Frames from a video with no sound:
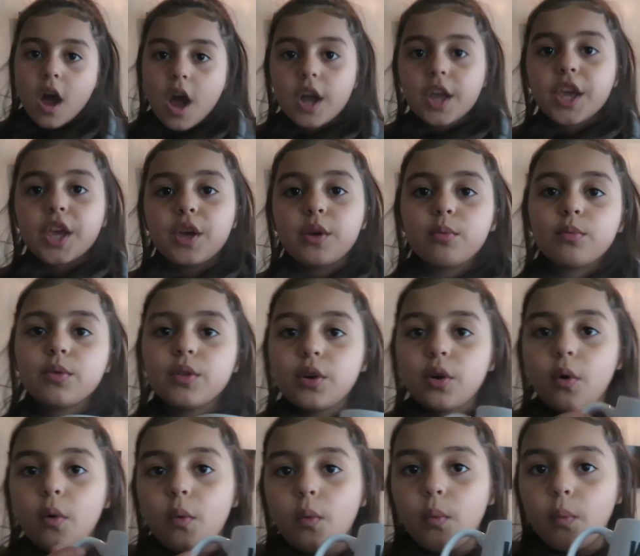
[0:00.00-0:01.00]
A cute
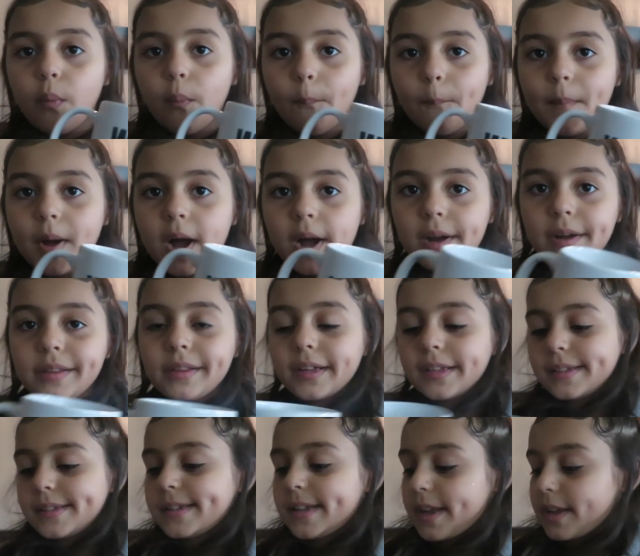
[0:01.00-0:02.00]
little mug
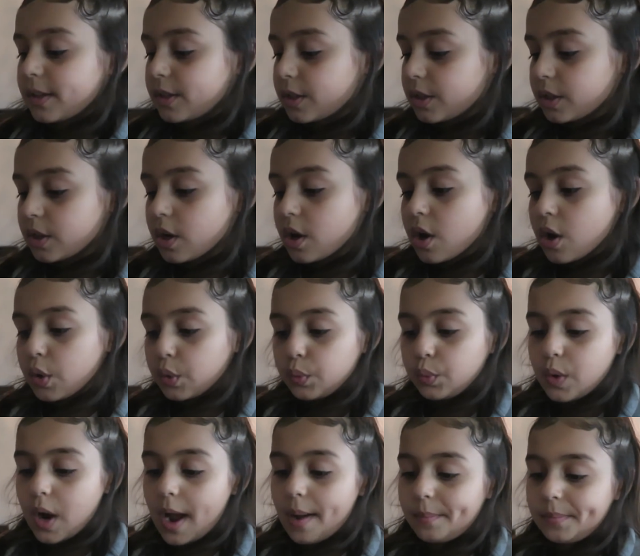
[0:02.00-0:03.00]
that says
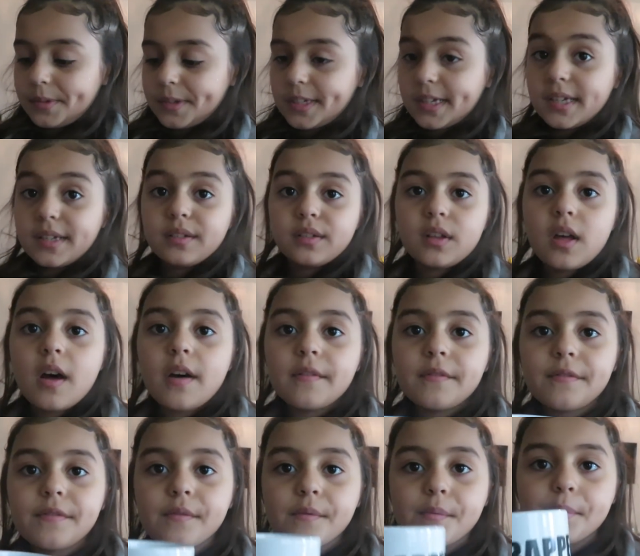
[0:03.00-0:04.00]
wrapped in
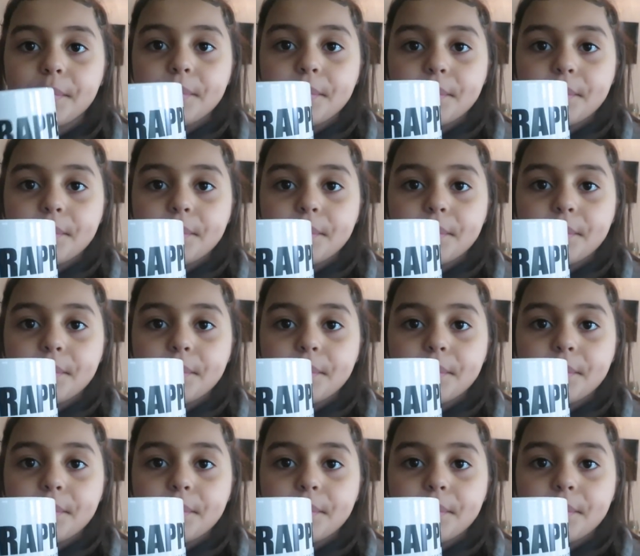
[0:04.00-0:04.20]
love